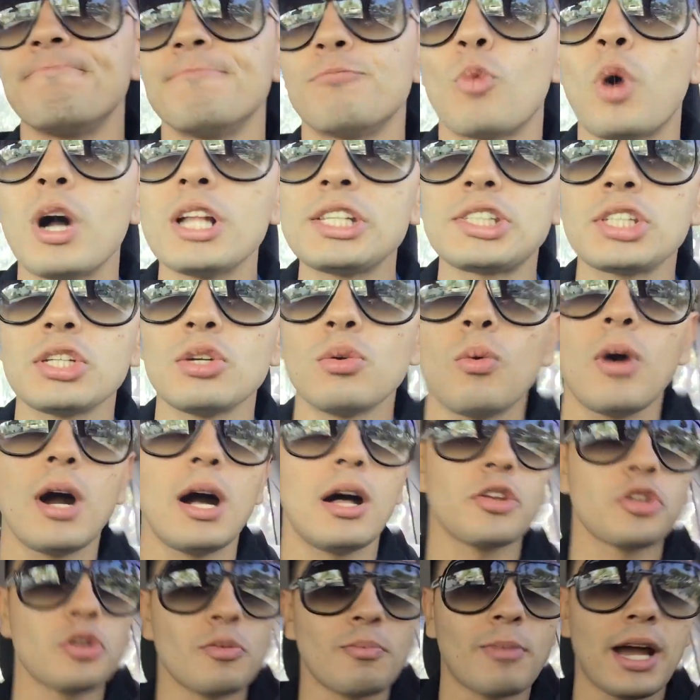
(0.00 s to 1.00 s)
Once in a
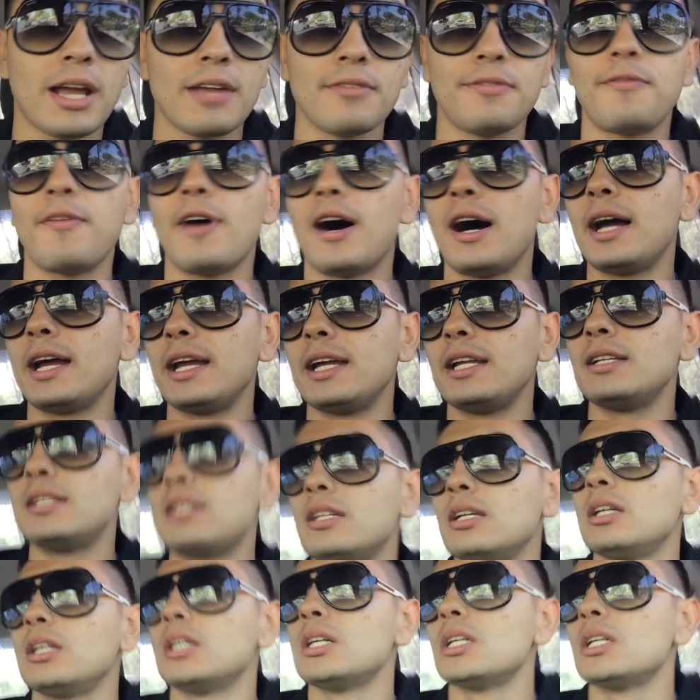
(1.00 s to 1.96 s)
while you might find